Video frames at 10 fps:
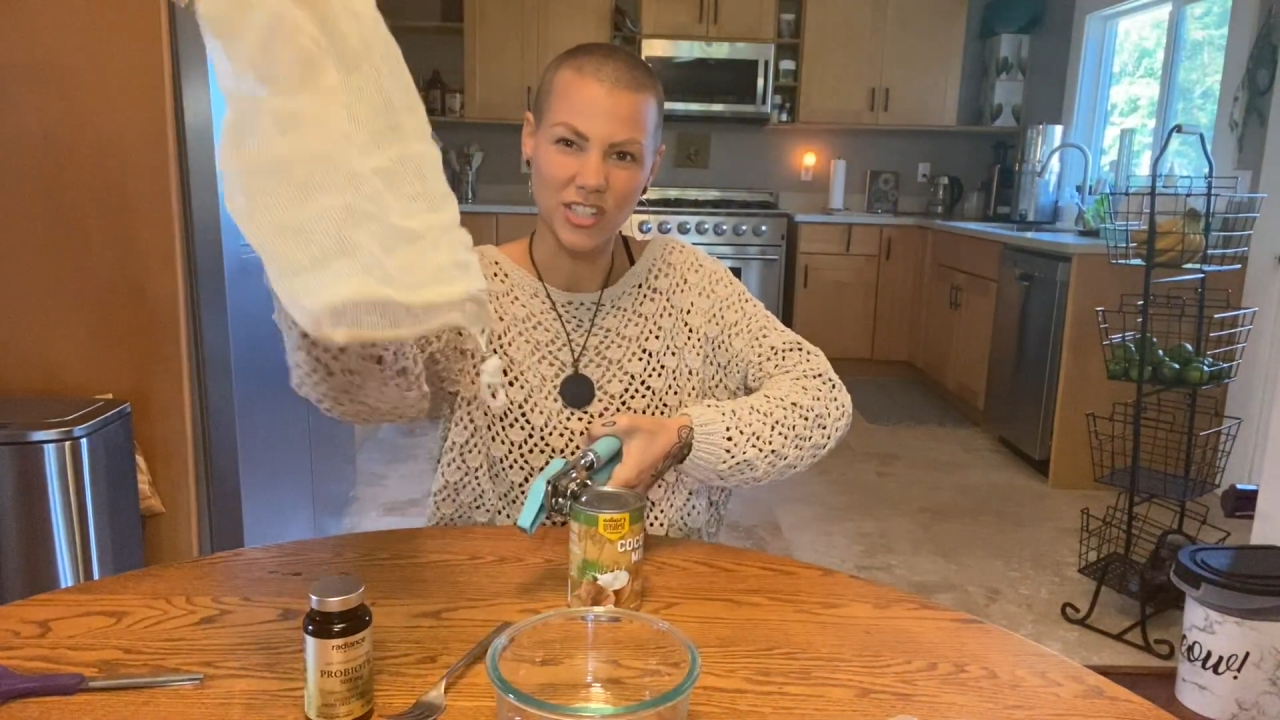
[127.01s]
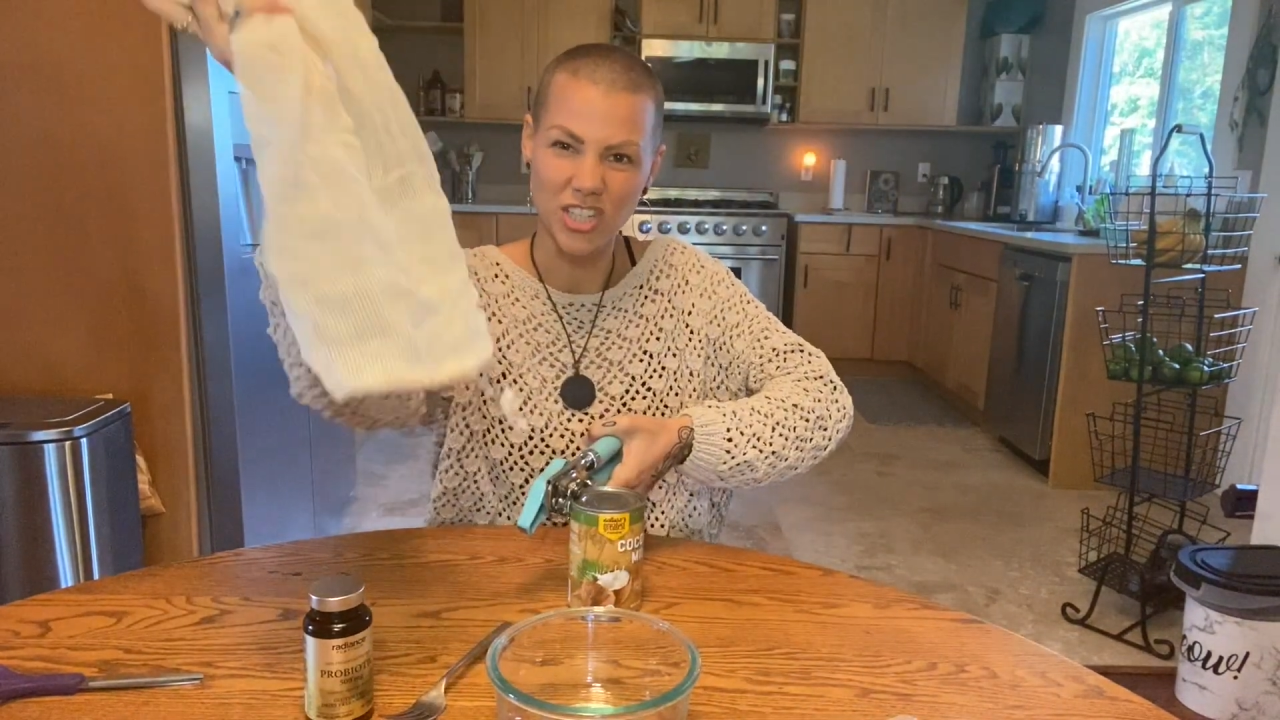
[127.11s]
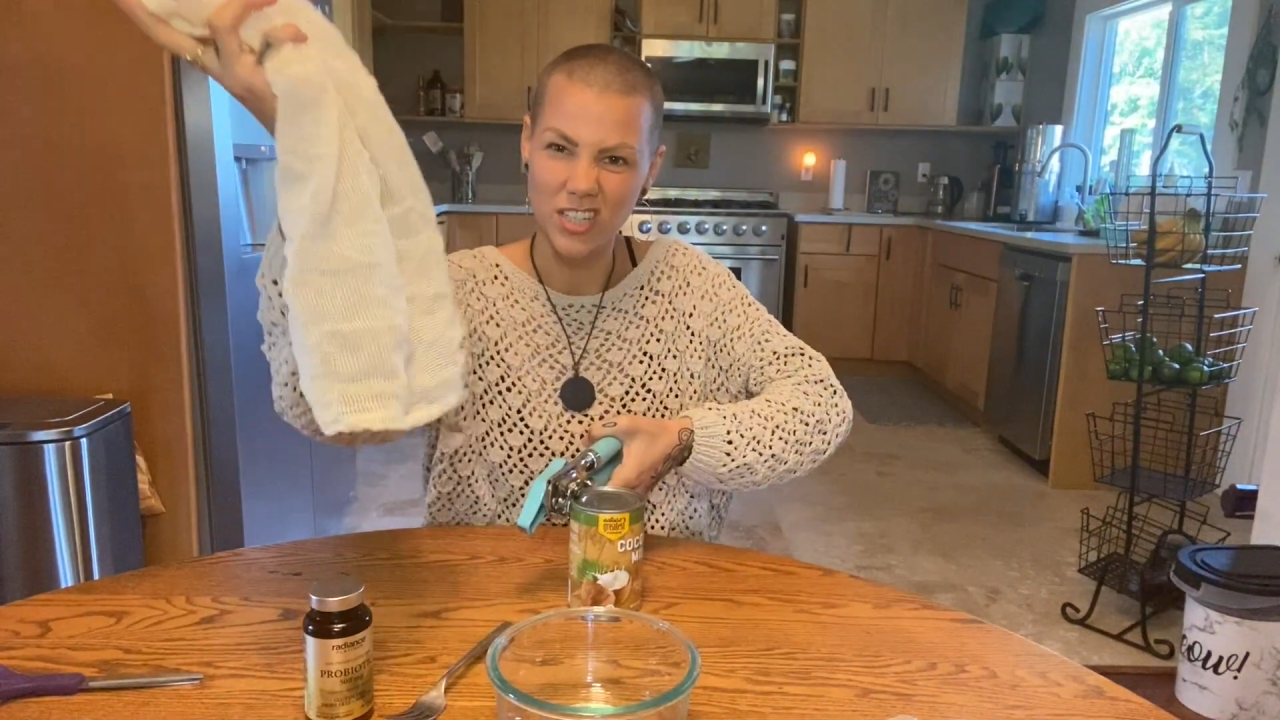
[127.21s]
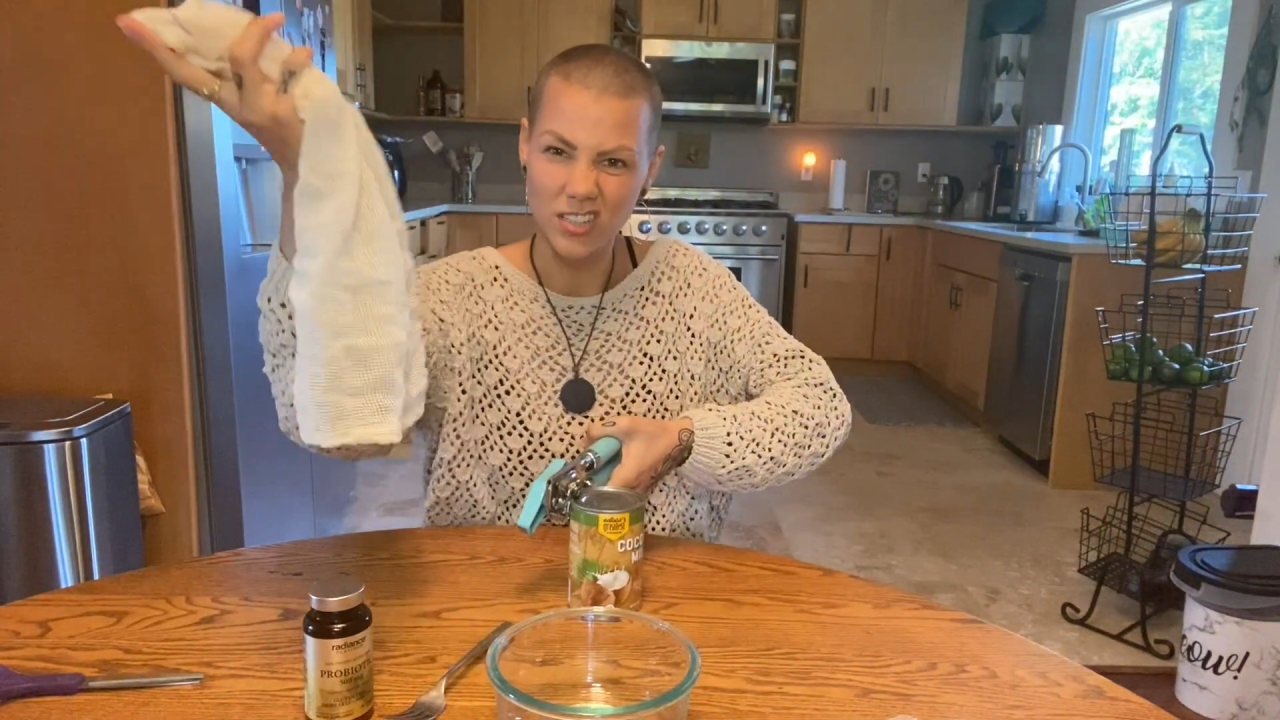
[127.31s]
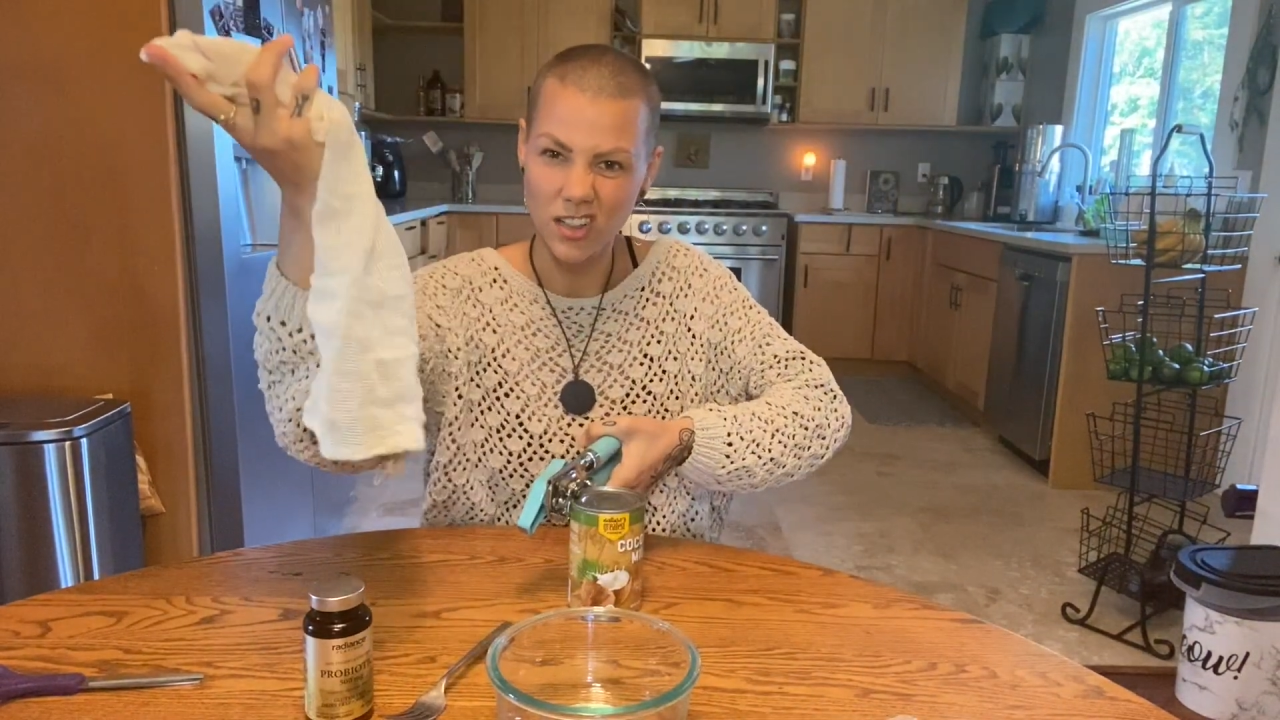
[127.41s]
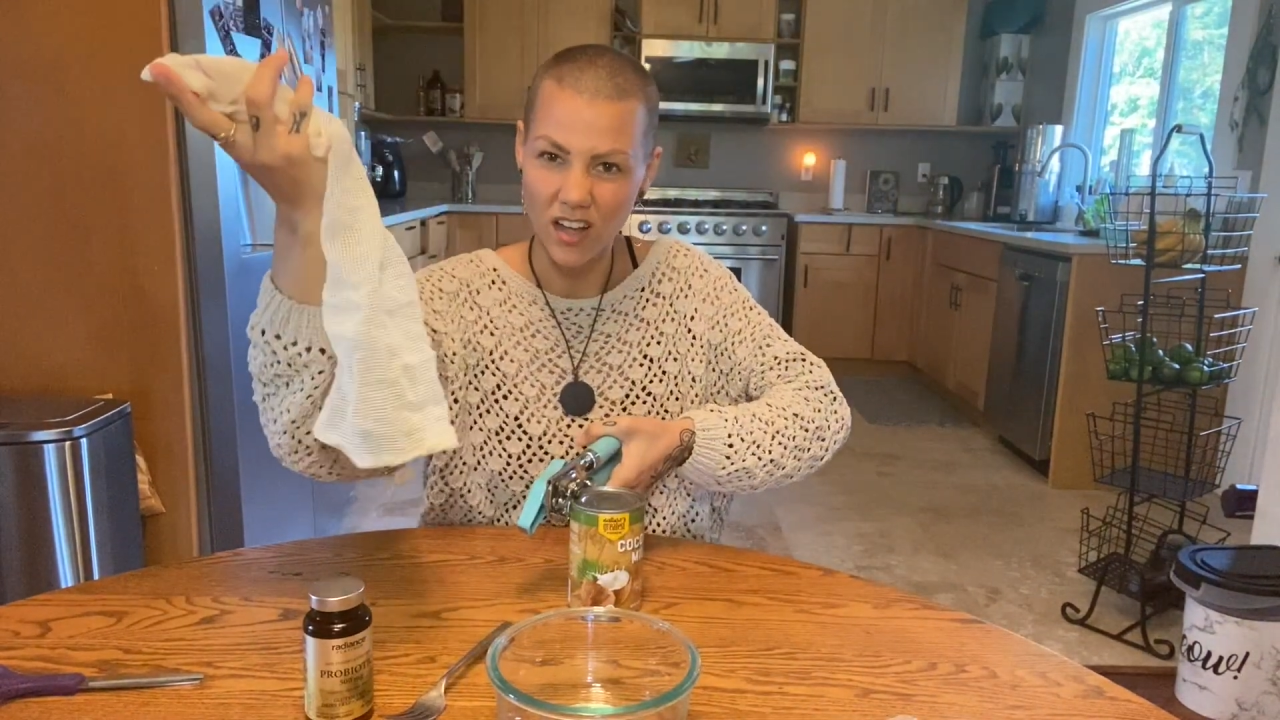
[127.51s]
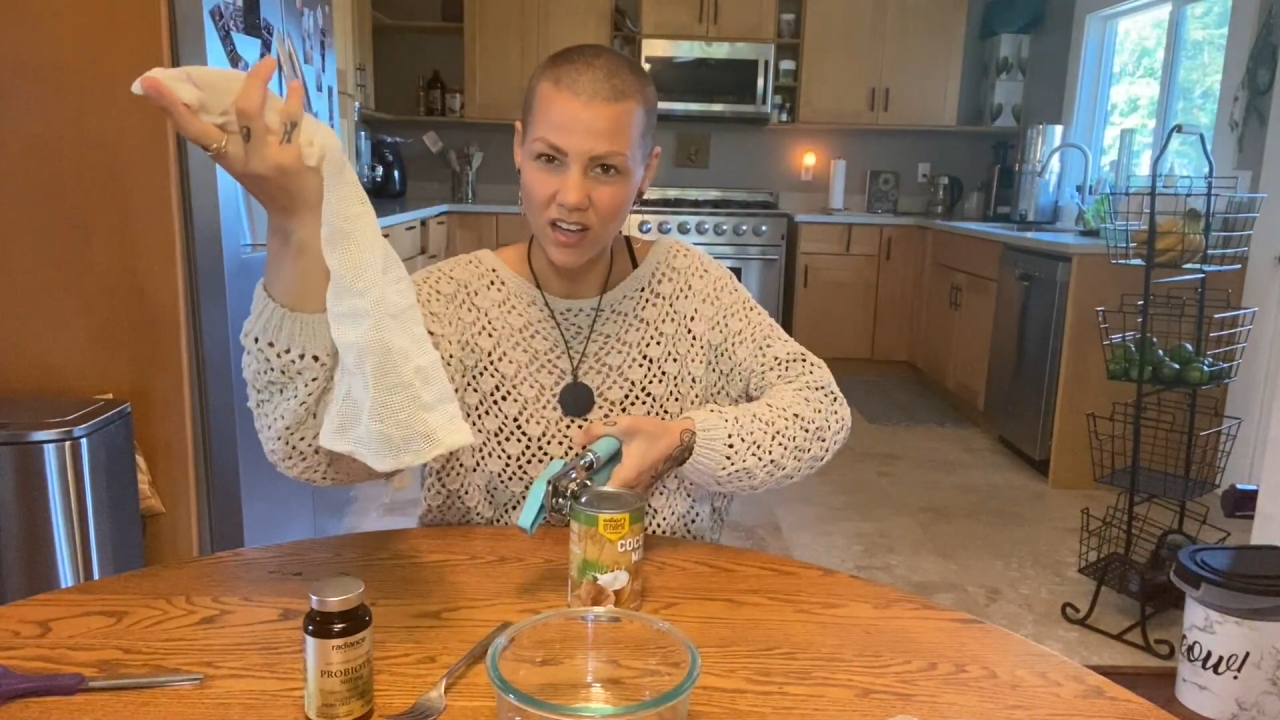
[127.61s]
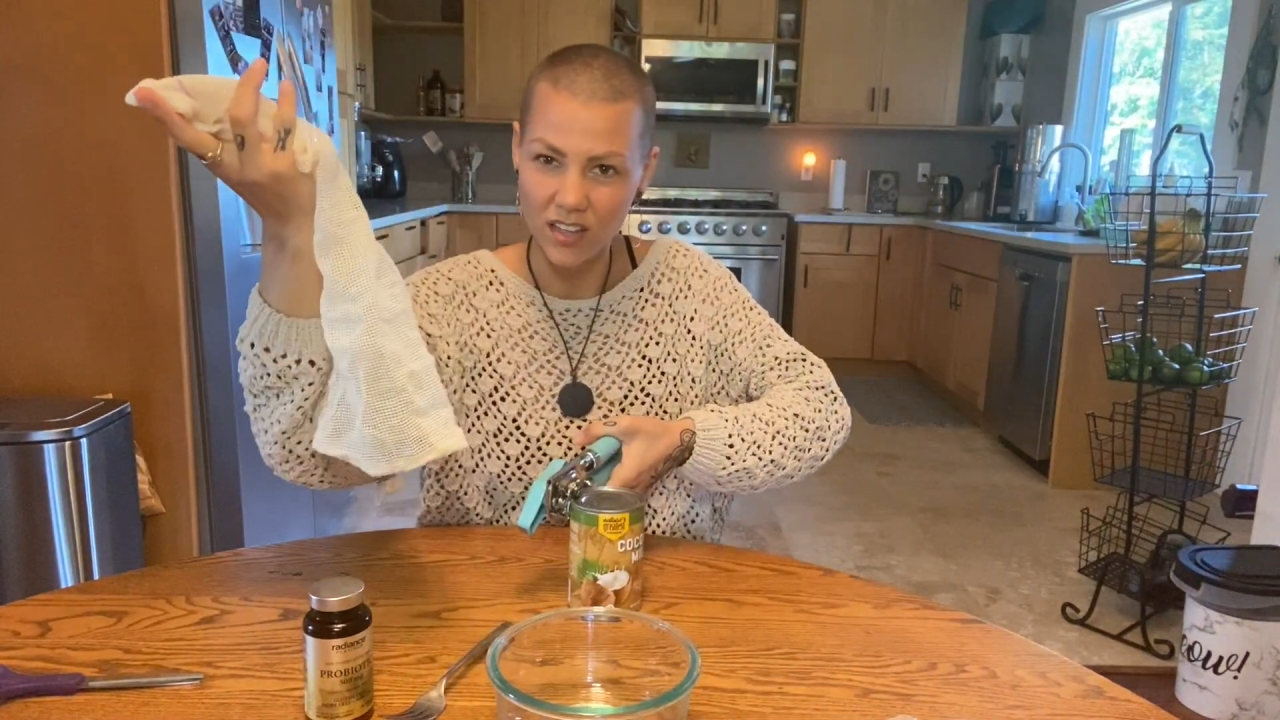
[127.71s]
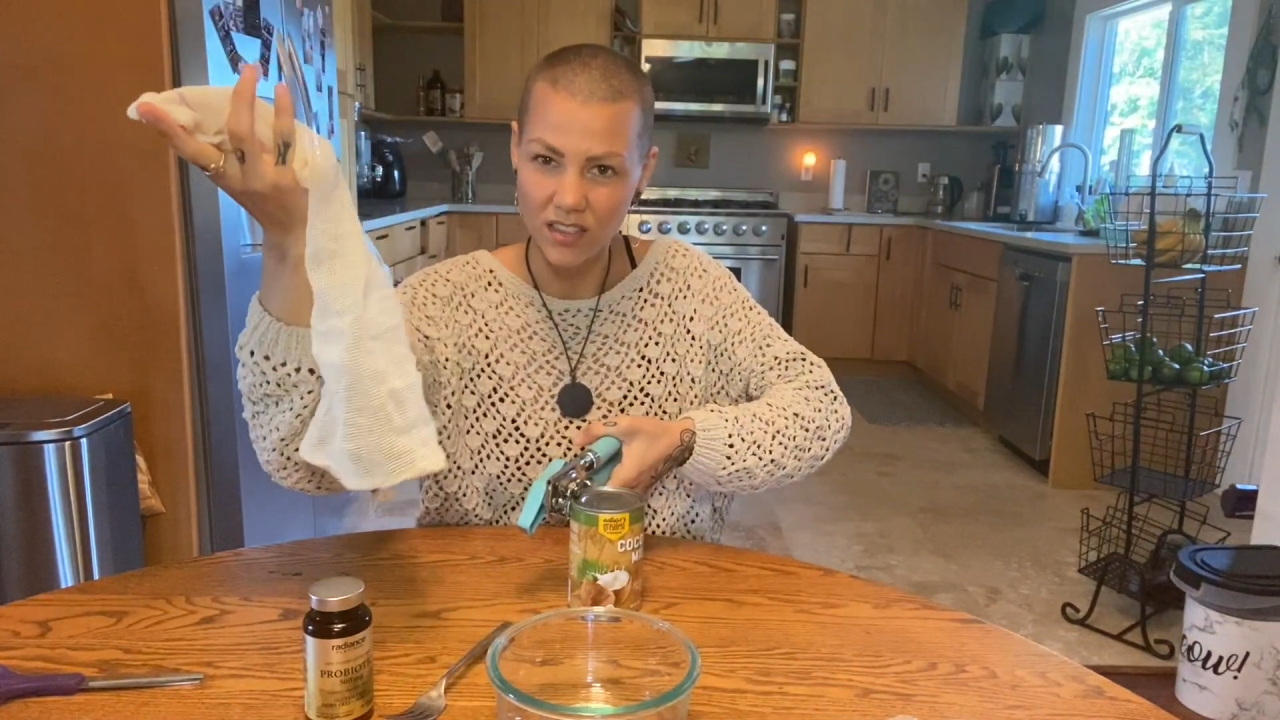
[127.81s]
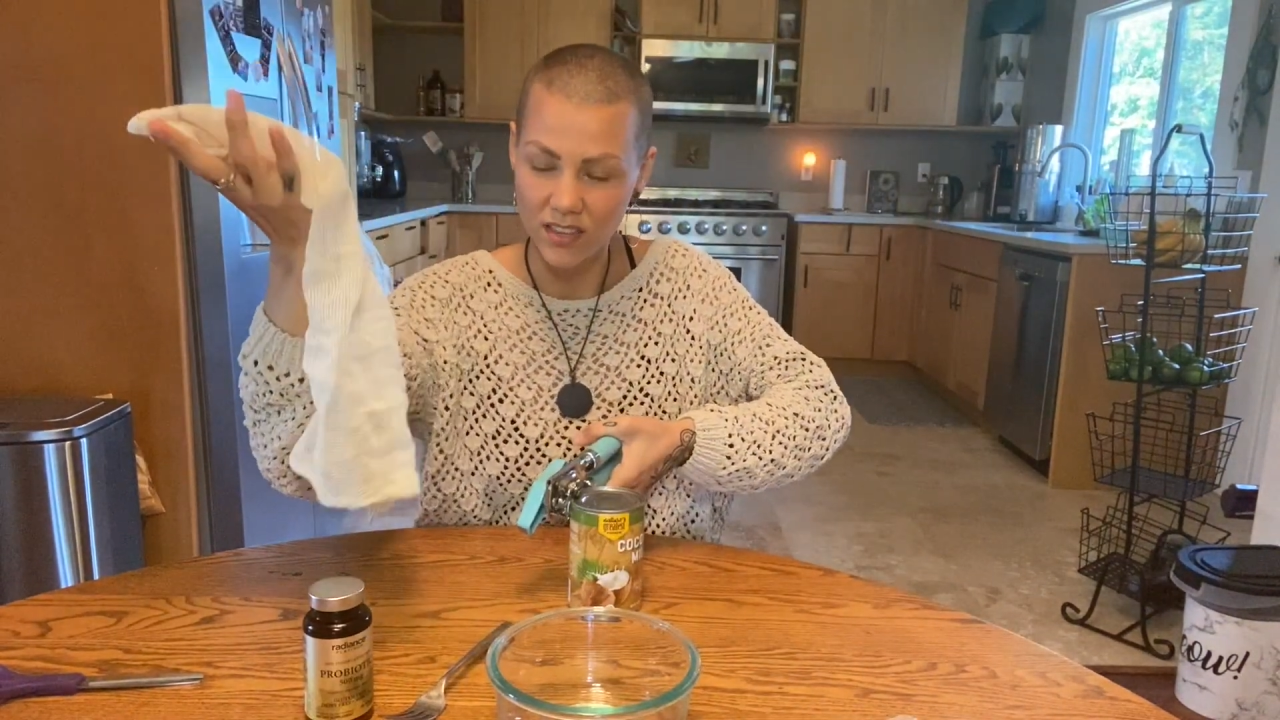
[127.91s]

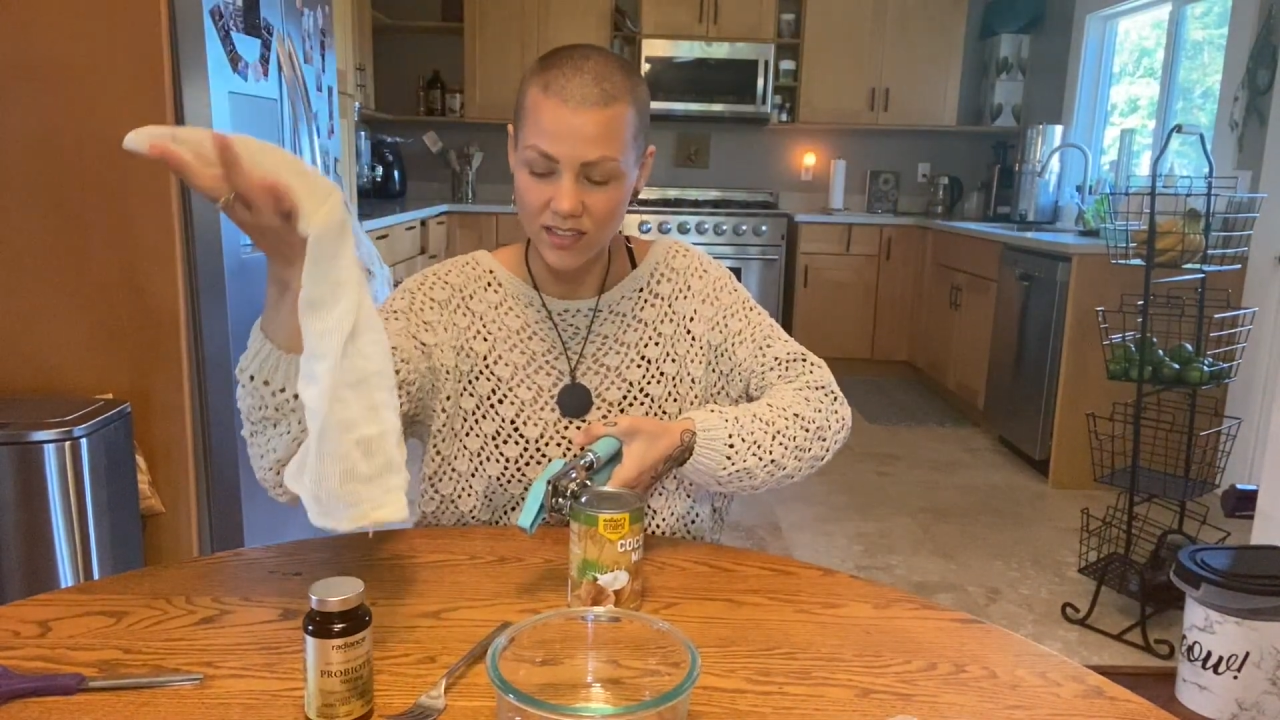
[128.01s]
cheesecloth